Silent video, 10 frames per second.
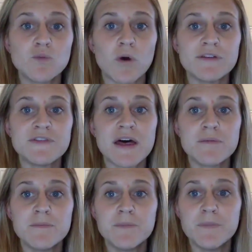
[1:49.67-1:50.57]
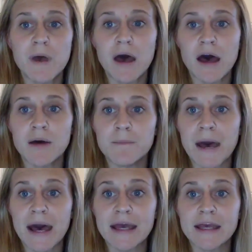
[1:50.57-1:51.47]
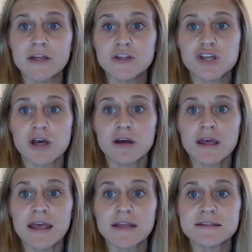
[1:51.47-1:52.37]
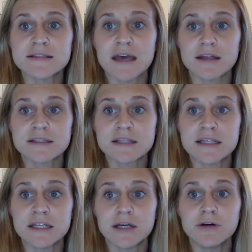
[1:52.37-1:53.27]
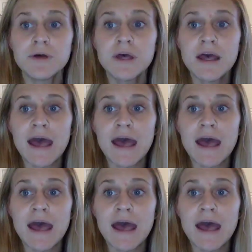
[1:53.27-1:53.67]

One of them by Jung and Satino